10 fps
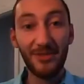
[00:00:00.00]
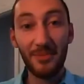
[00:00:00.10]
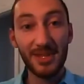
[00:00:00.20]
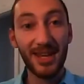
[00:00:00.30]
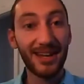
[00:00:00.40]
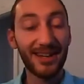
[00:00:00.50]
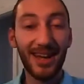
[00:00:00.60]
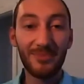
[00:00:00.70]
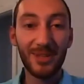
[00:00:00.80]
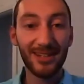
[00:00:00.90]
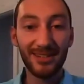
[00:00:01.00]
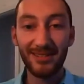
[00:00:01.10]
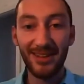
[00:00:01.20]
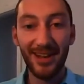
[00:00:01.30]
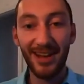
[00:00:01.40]
of upside. I
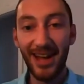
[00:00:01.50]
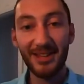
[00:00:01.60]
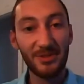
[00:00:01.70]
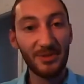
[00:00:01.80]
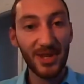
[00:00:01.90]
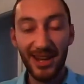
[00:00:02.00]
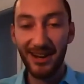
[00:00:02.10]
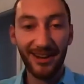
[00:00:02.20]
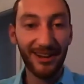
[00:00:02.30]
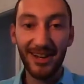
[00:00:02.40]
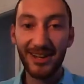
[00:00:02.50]
mean, as you said, Erika,